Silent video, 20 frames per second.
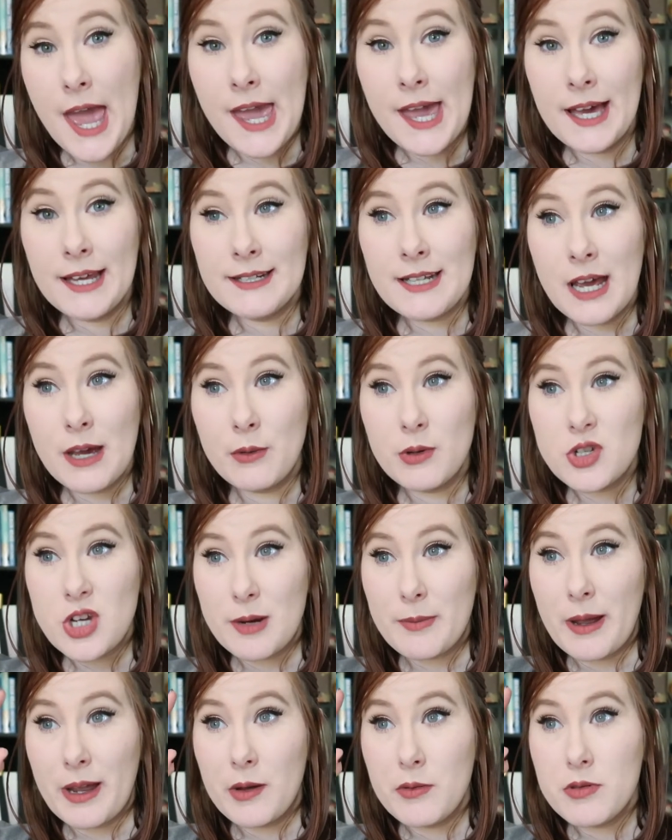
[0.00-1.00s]
And I will
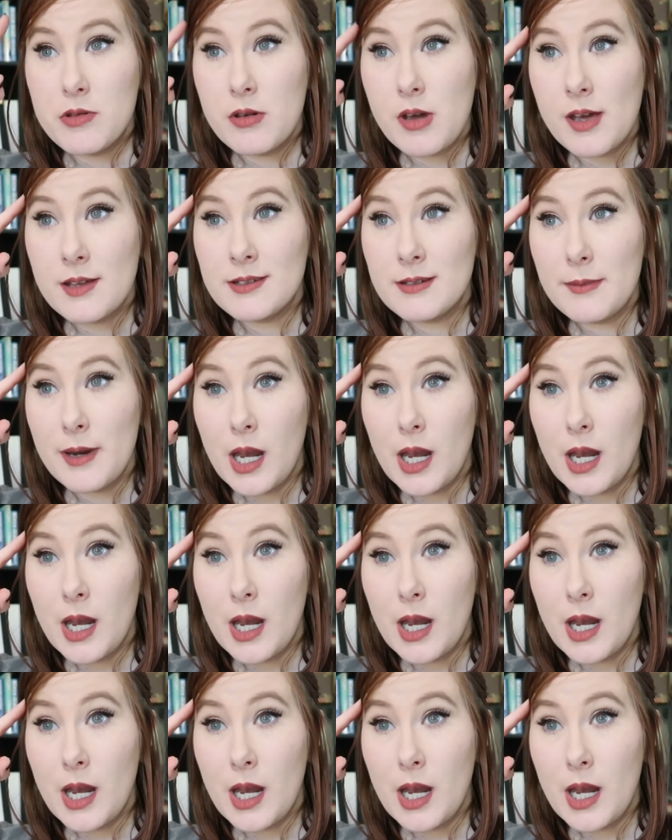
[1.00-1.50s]
check back with you guys in a